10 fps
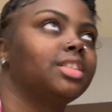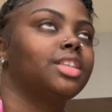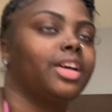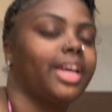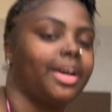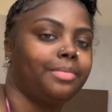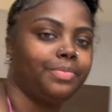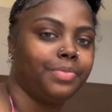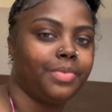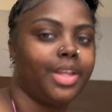so yeah
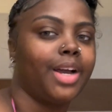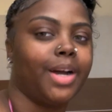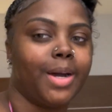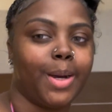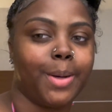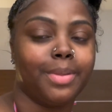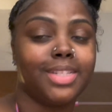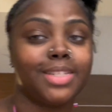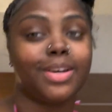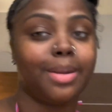uh,
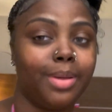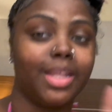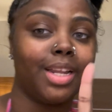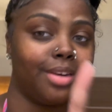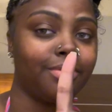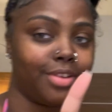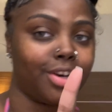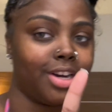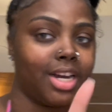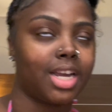this is gonna be the end of the
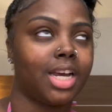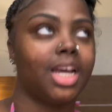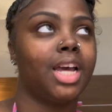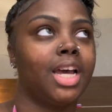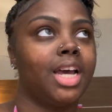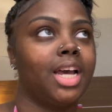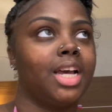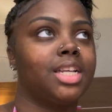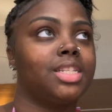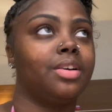vlog
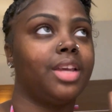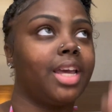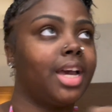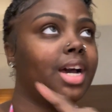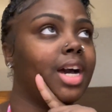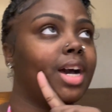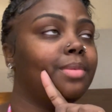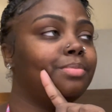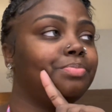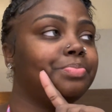so yeah
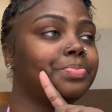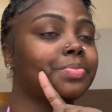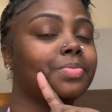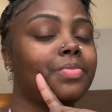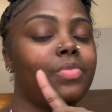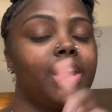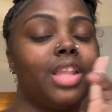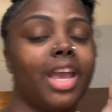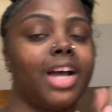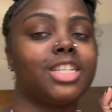
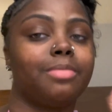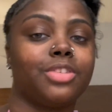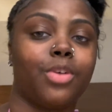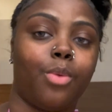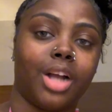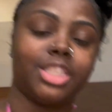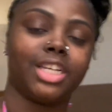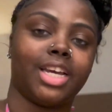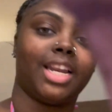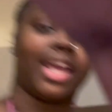thank y'all so much for watching